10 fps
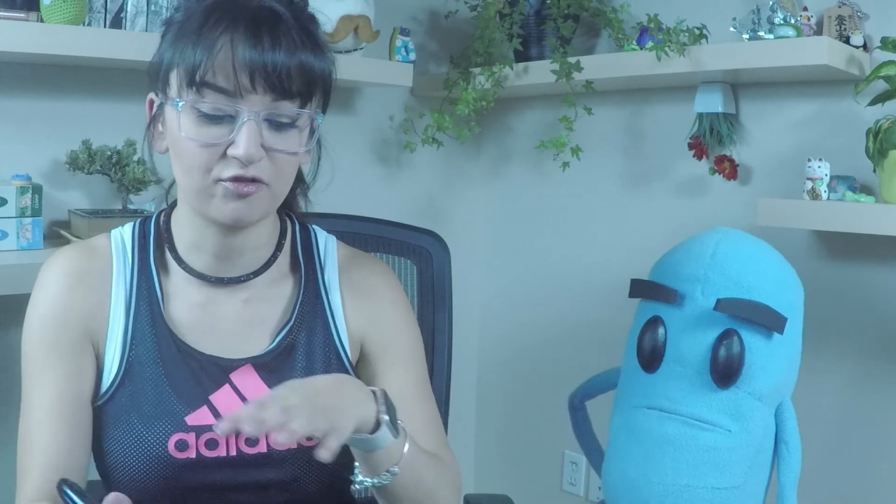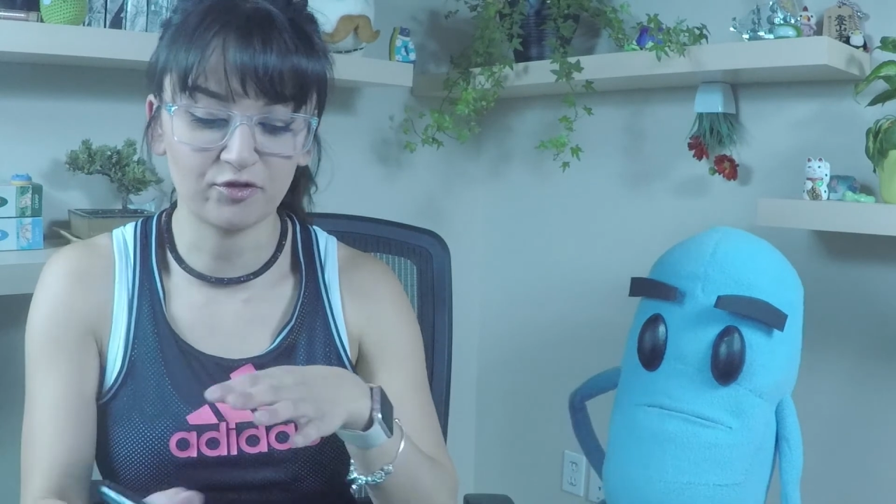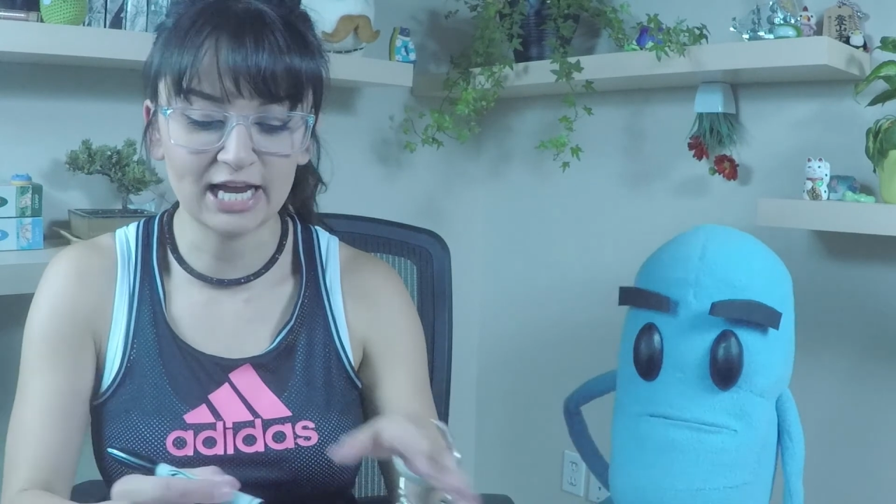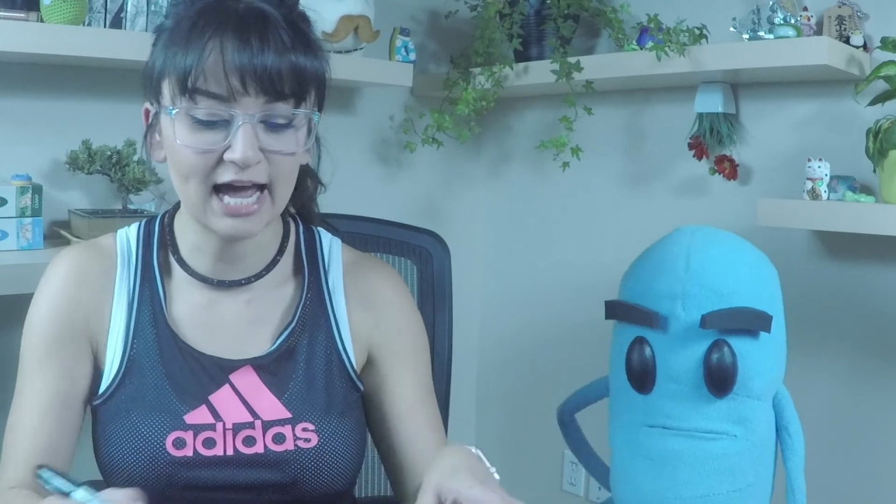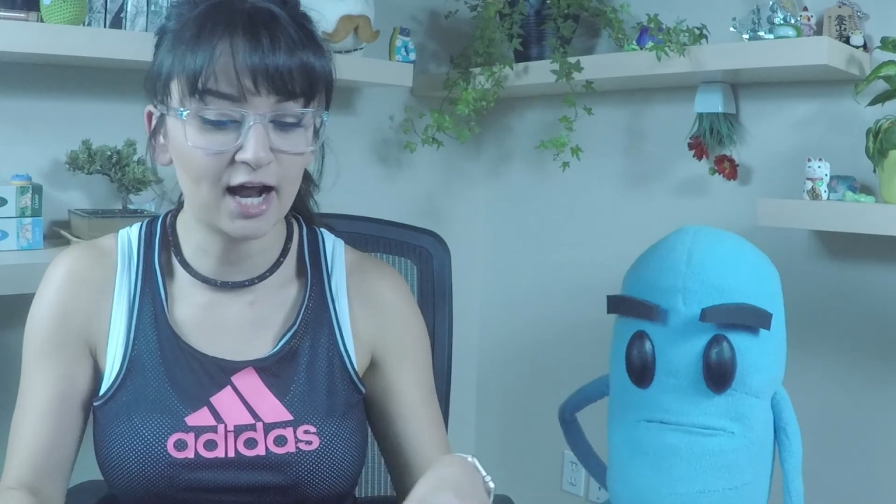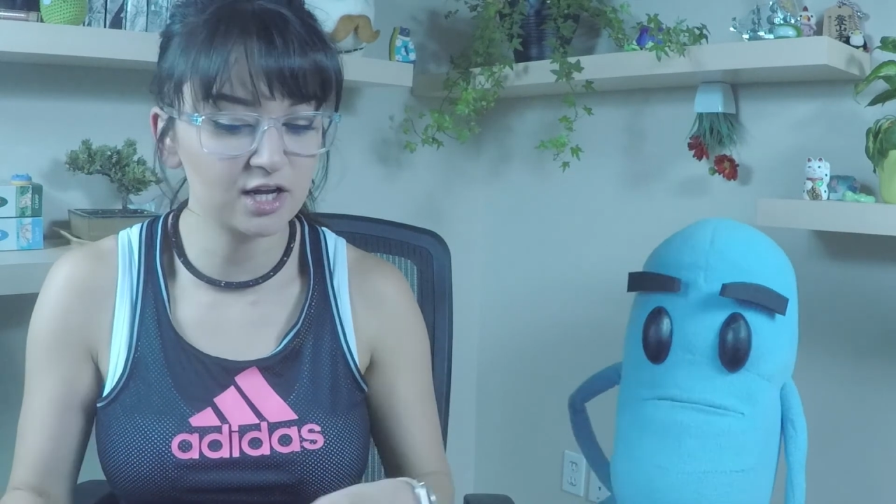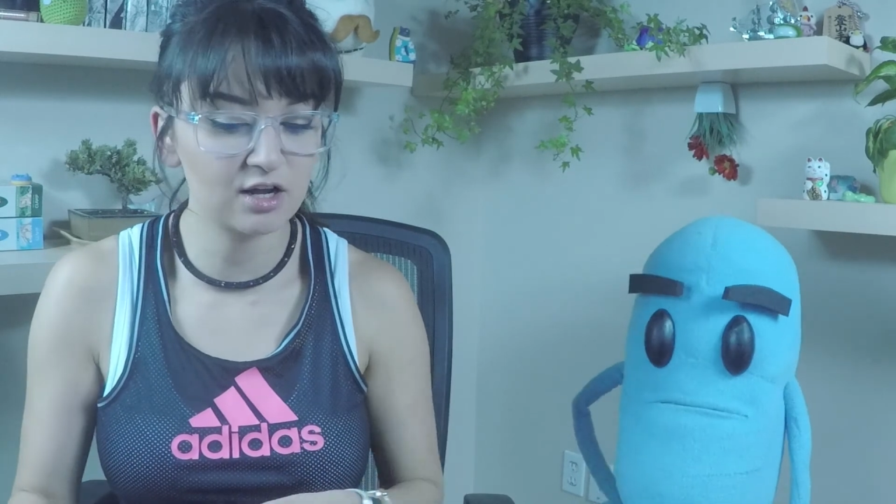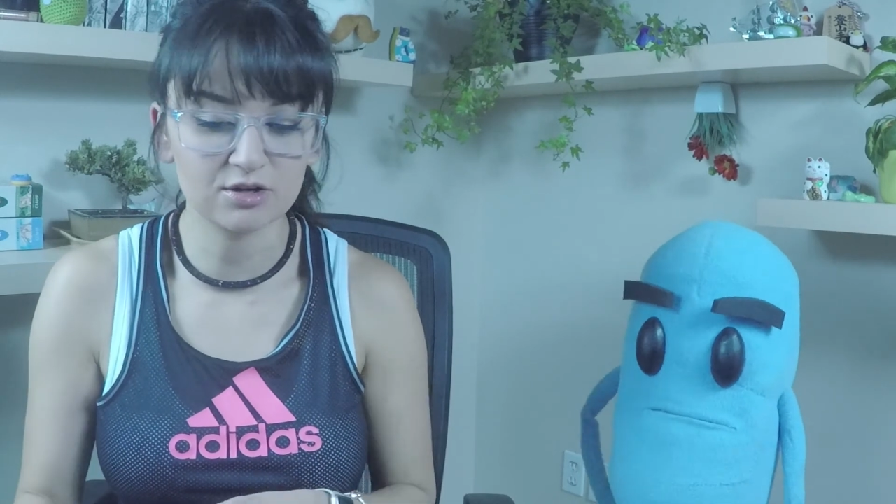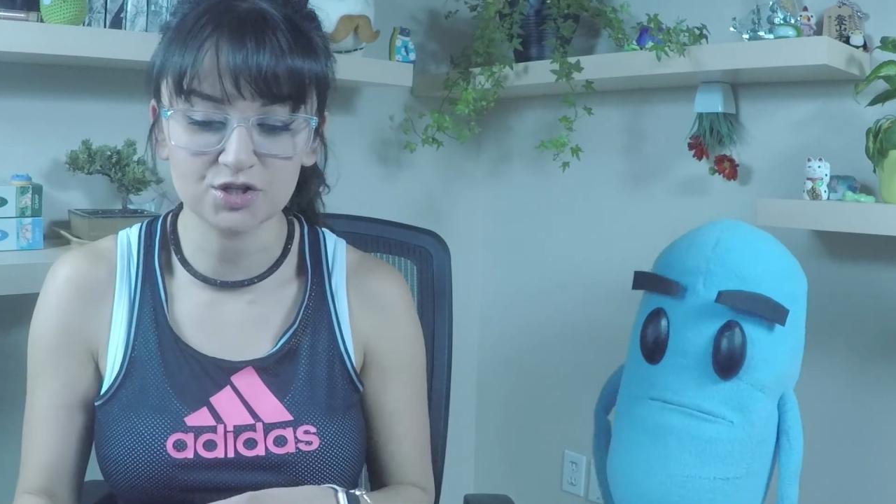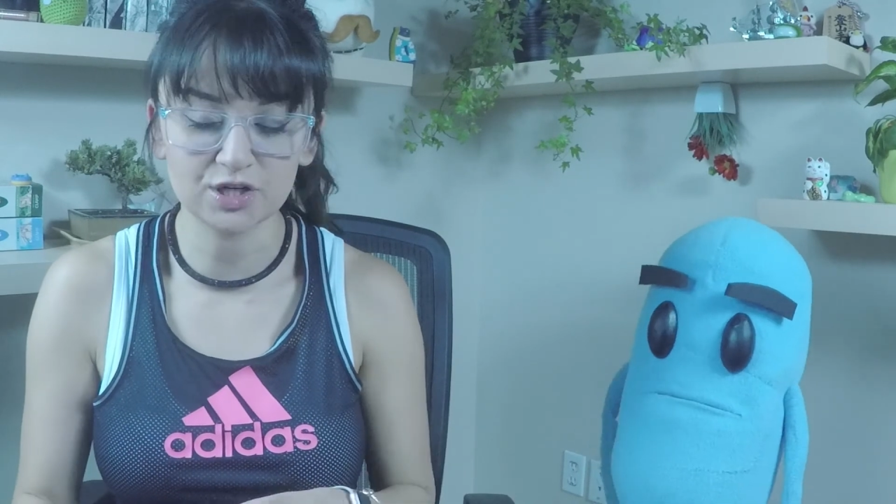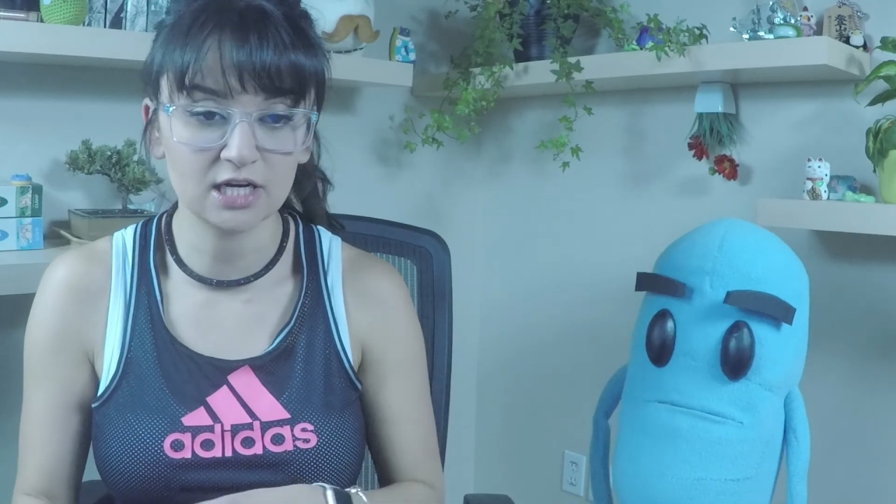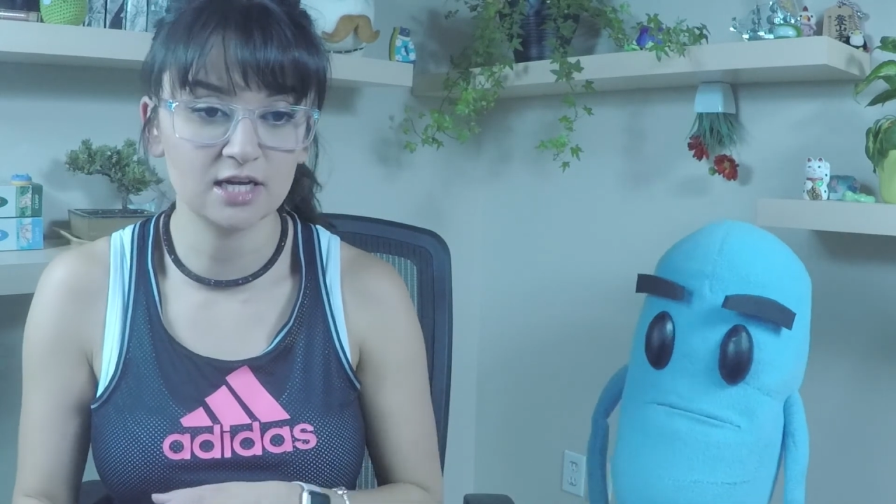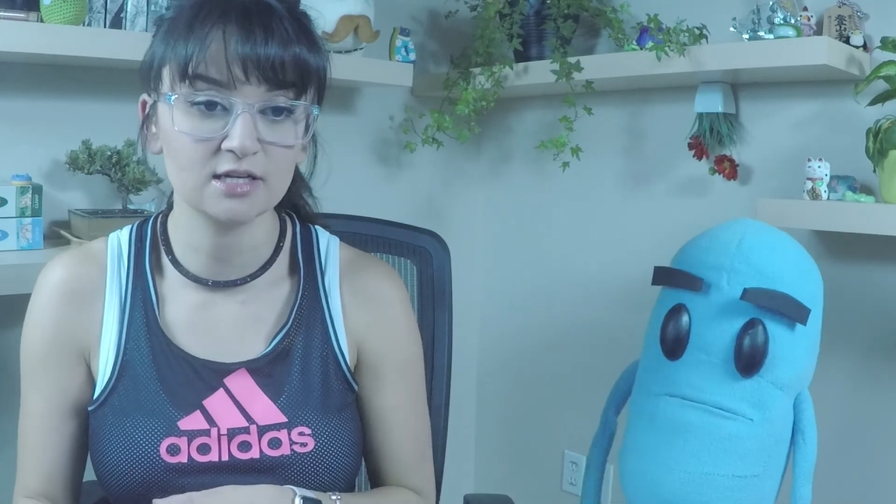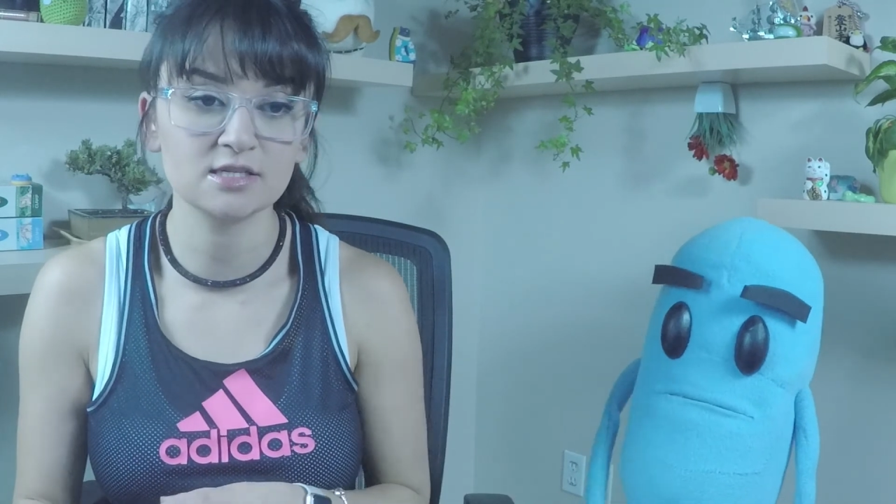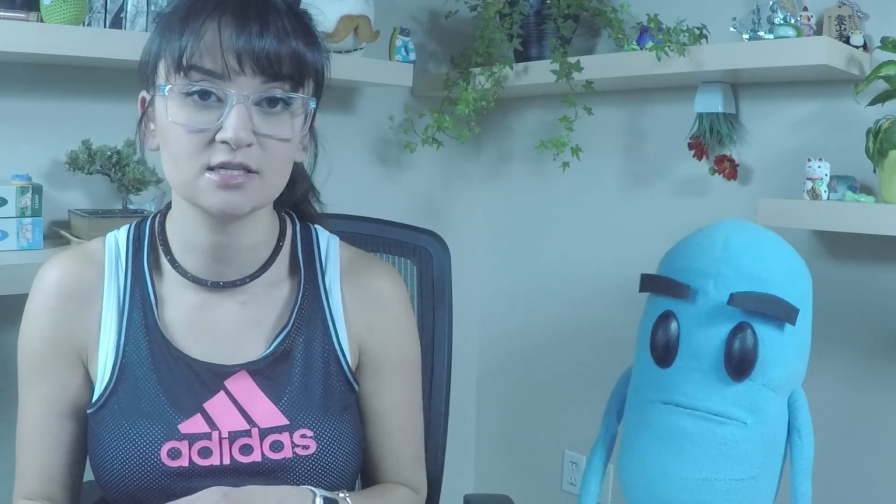freehanding it on Shrinky
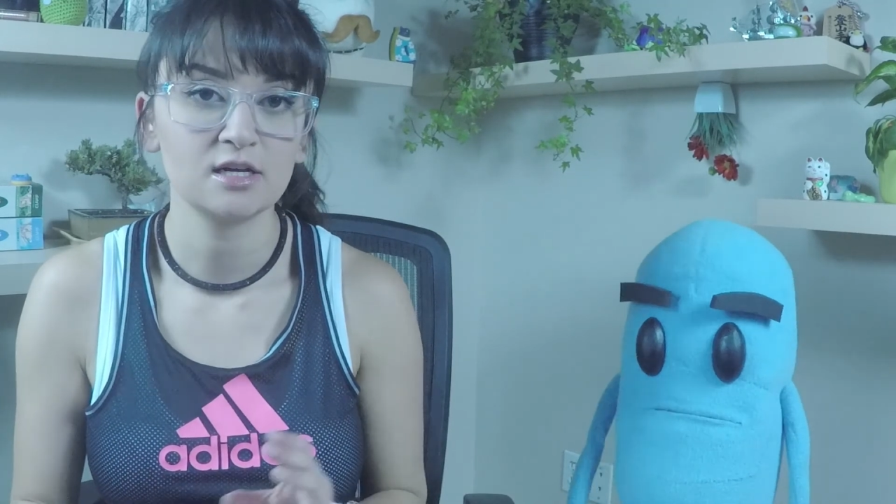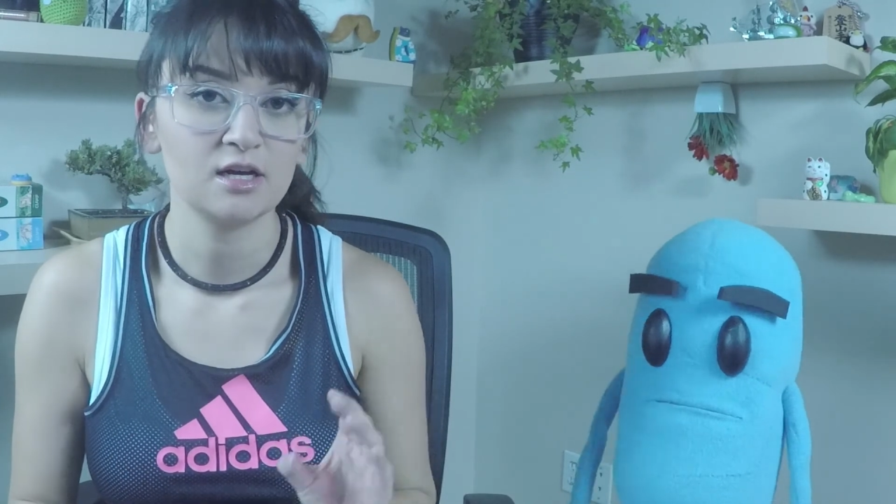Dinks,